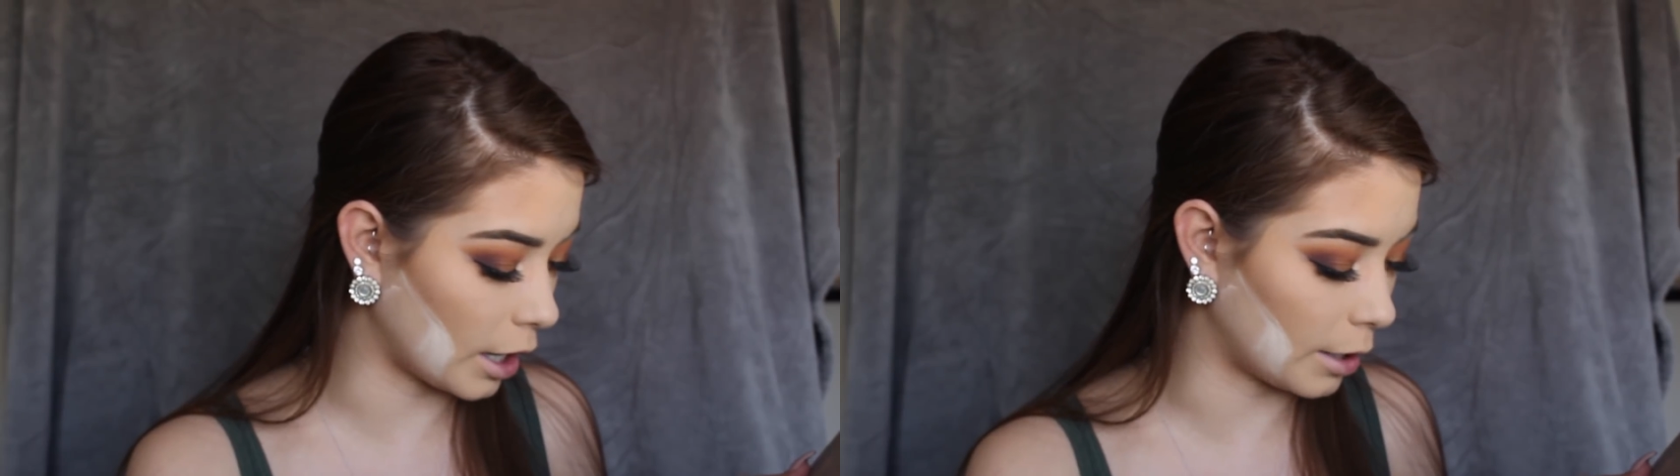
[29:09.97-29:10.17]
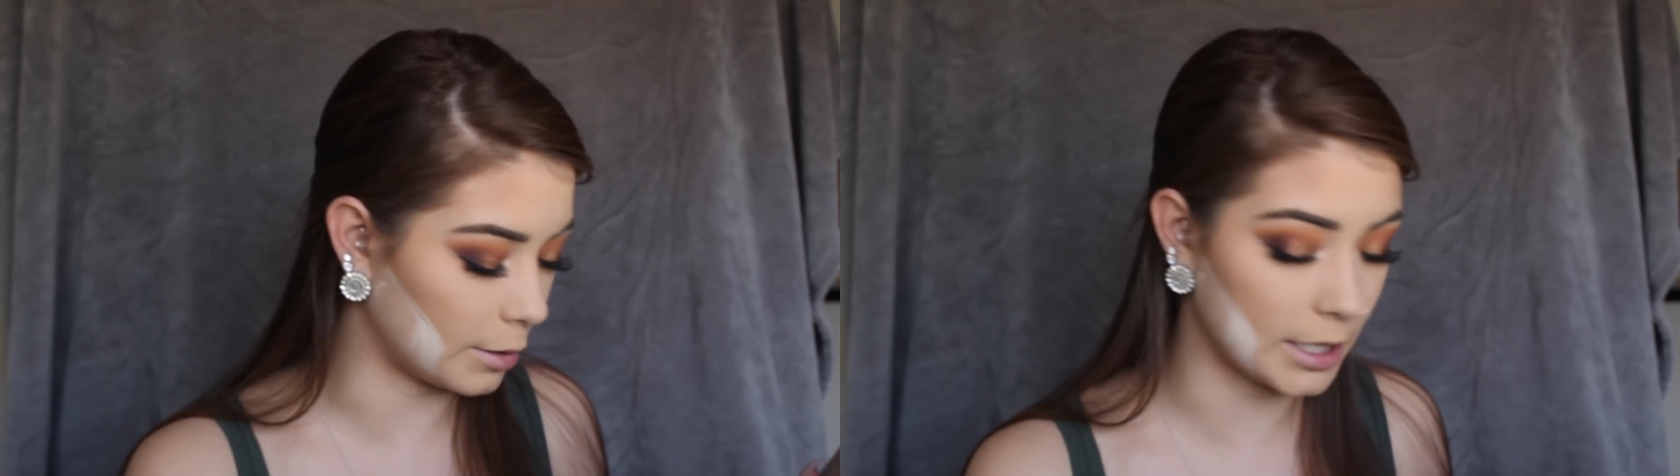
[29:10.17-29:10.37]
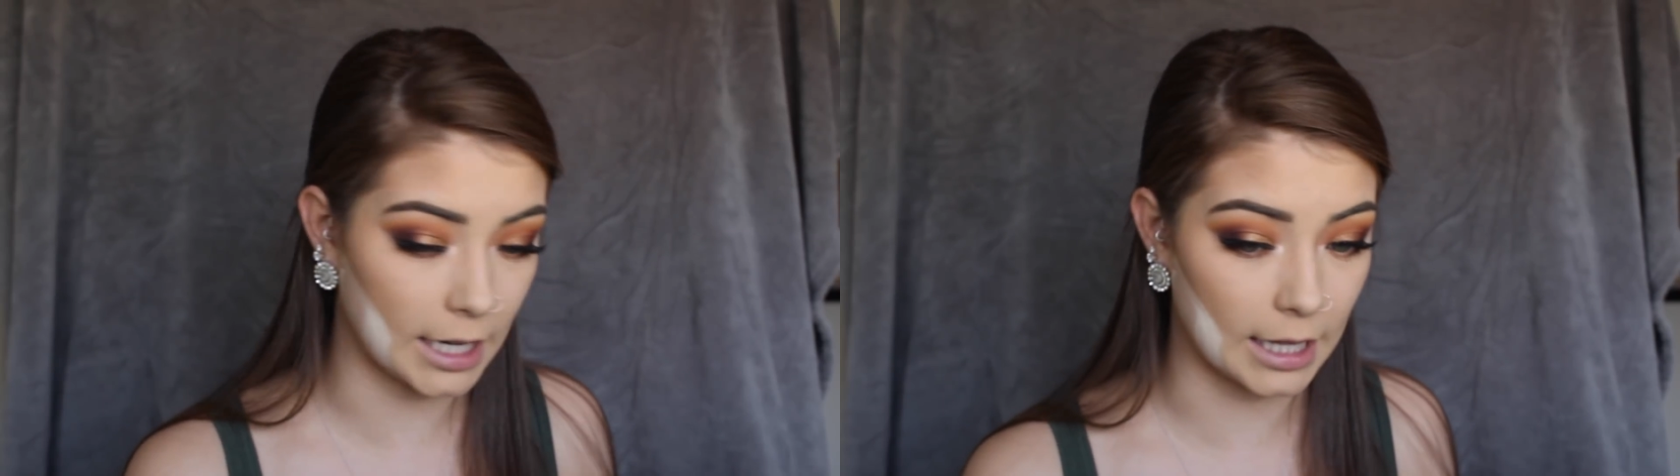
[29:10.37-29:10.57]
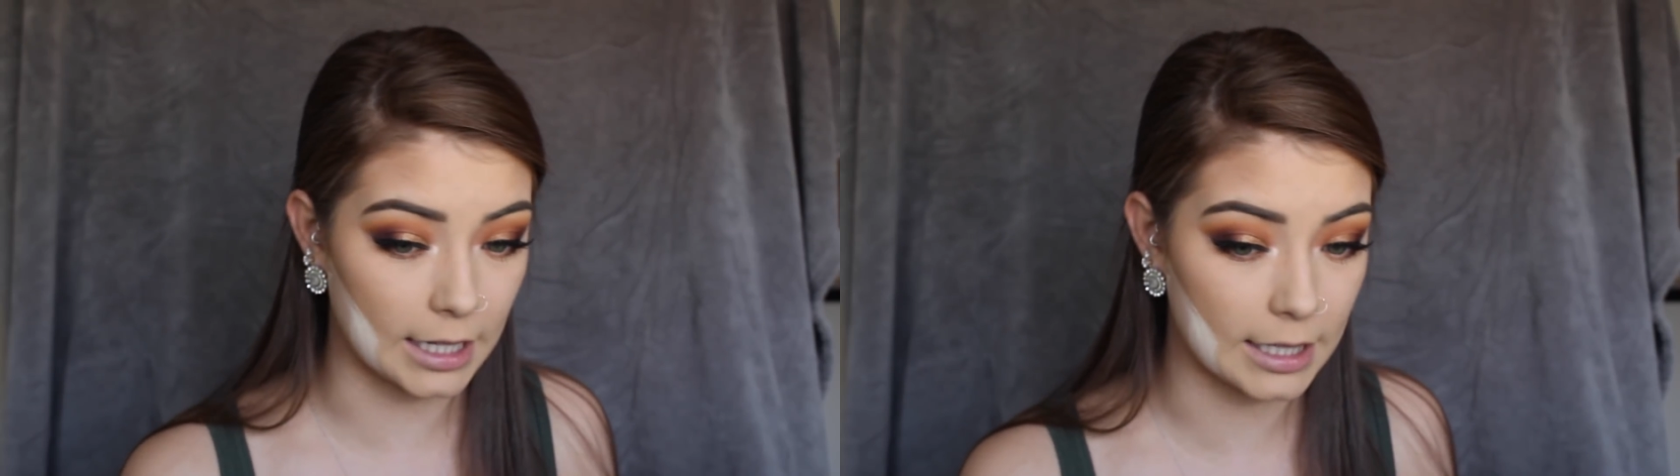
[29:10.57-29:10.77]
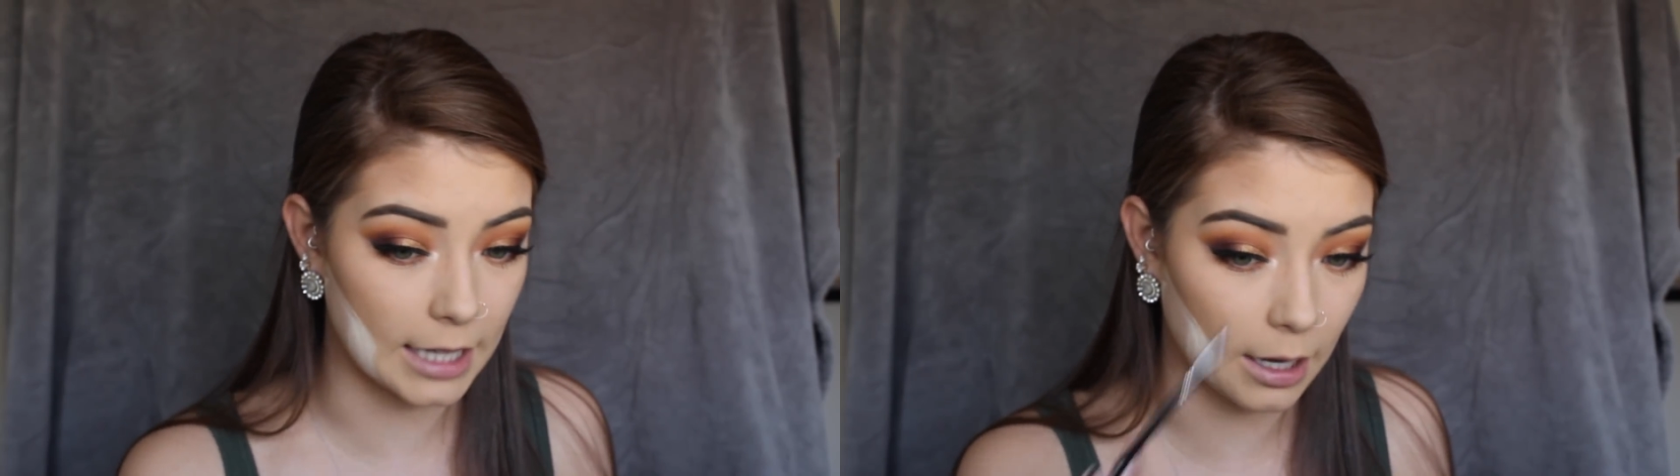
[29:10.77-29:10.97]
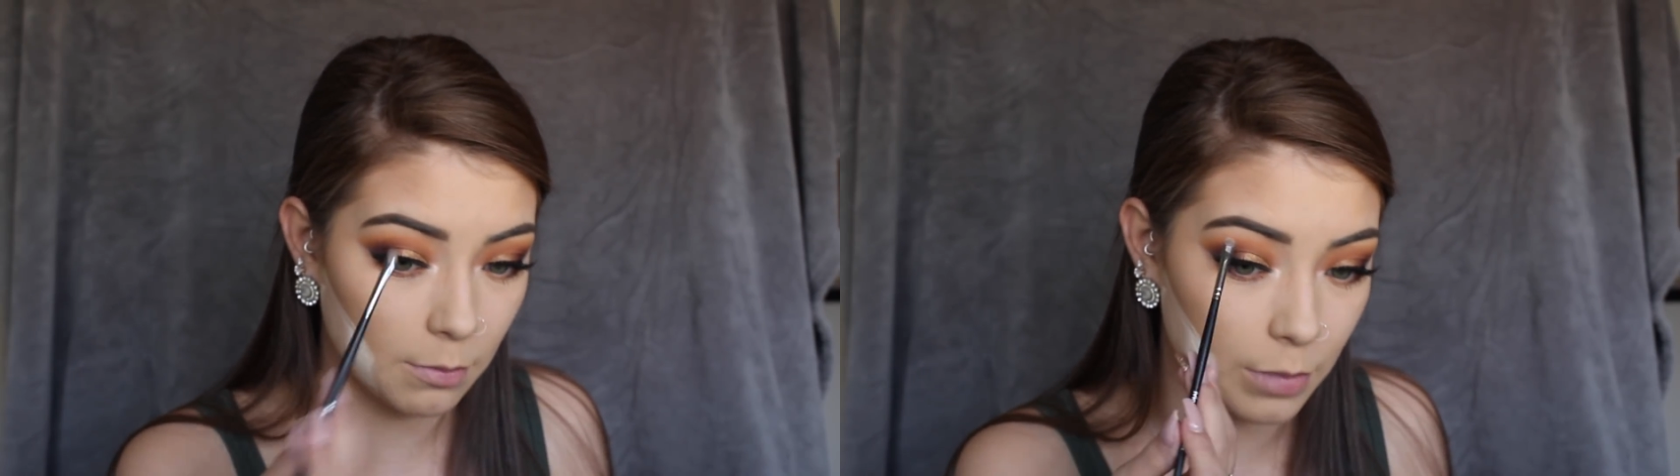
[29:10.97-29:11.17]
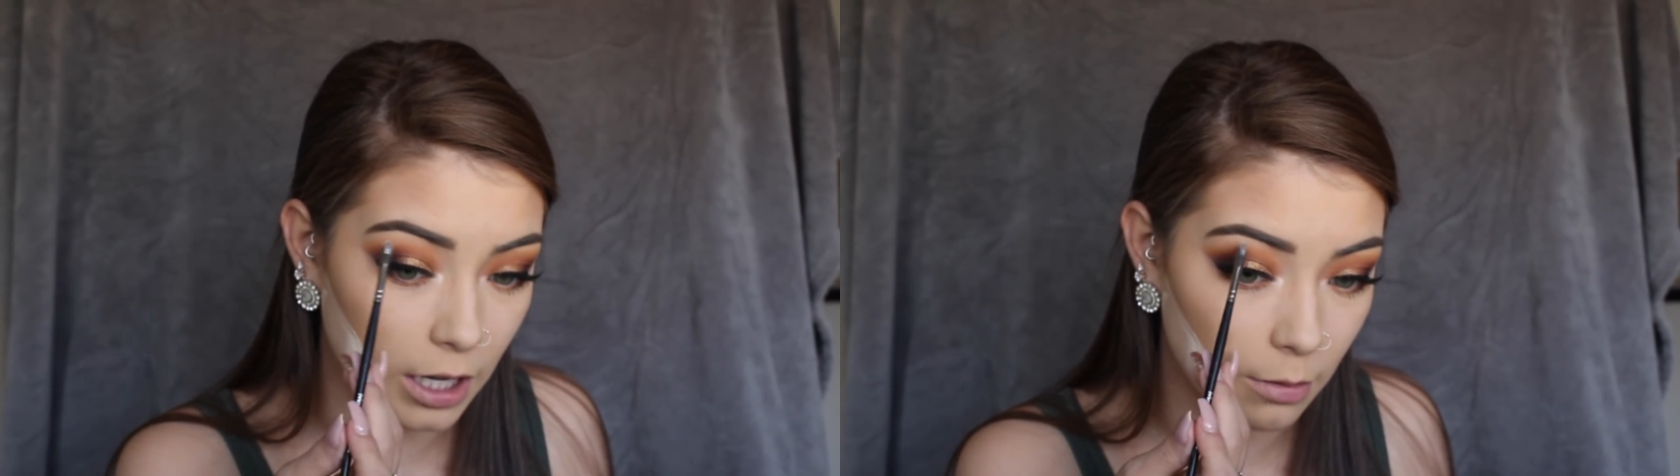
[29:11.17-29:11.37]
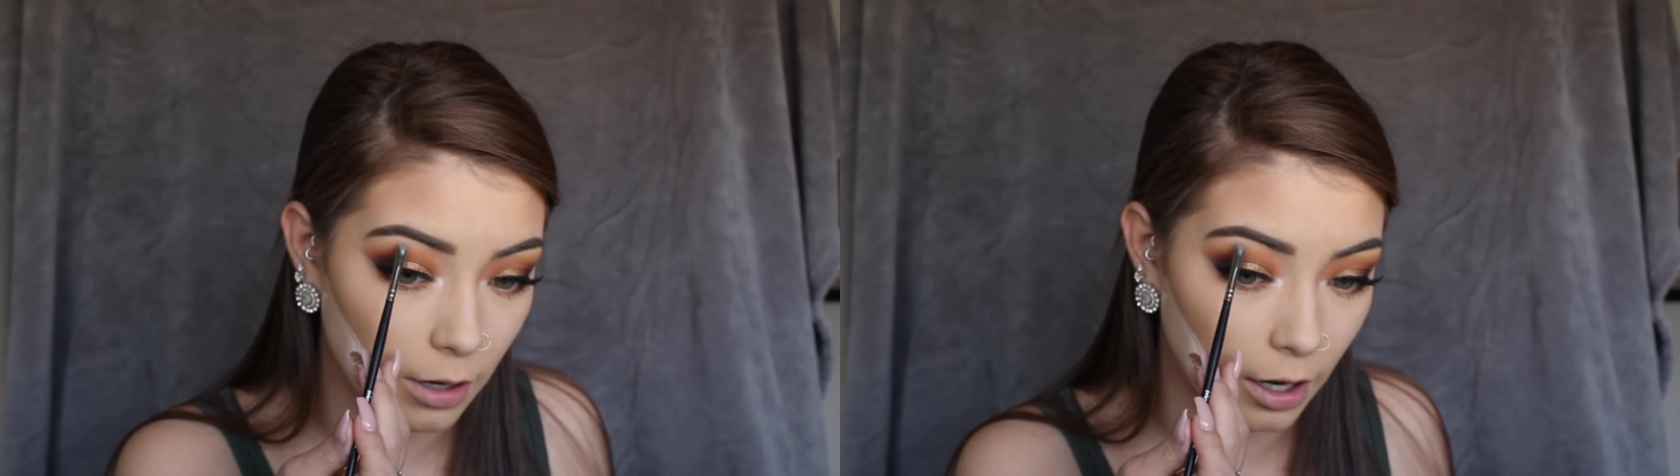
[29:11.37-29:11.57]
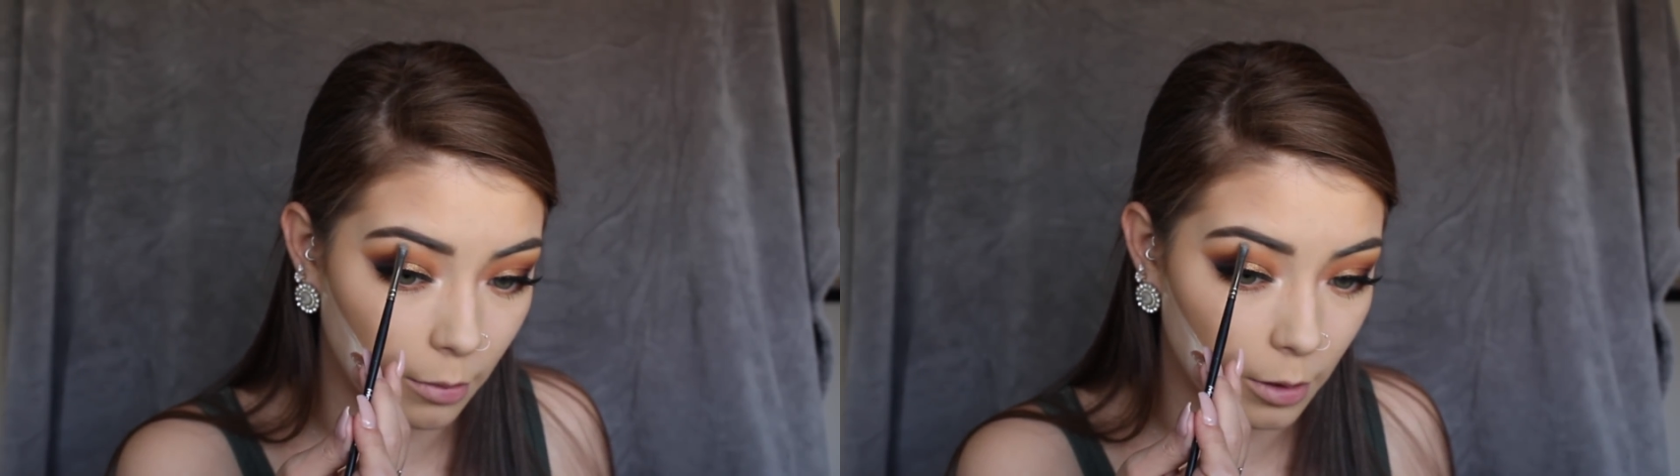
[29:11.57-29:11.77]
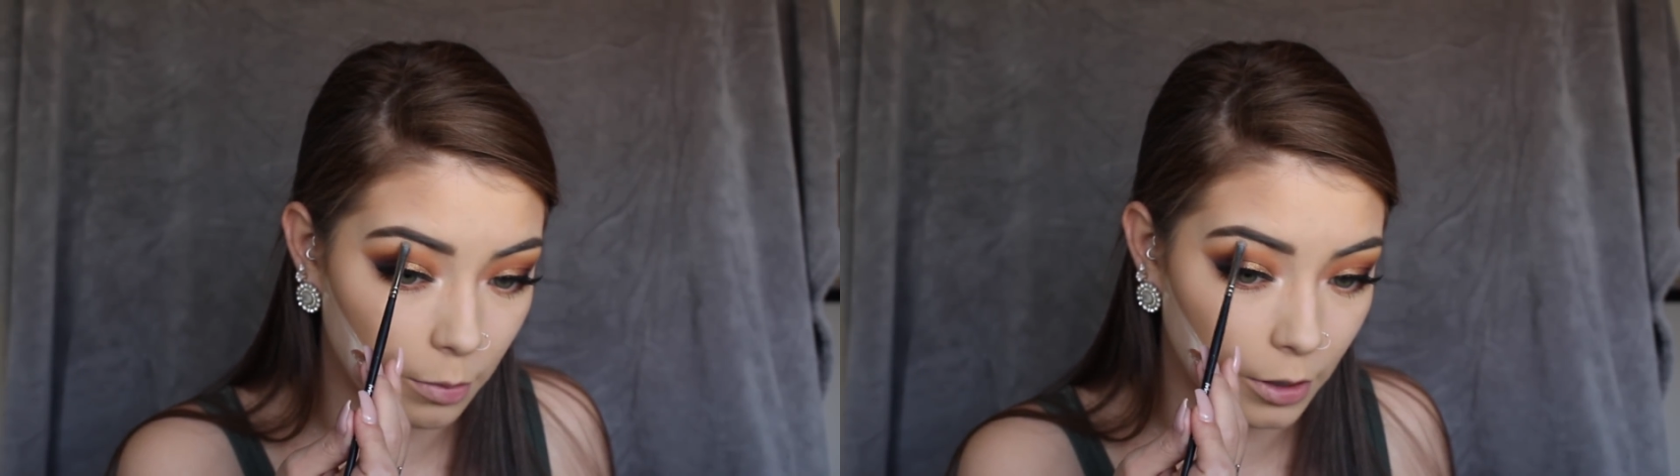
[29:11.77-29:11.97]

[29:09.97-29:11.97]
I'm gonna take that same beam and I'm gonna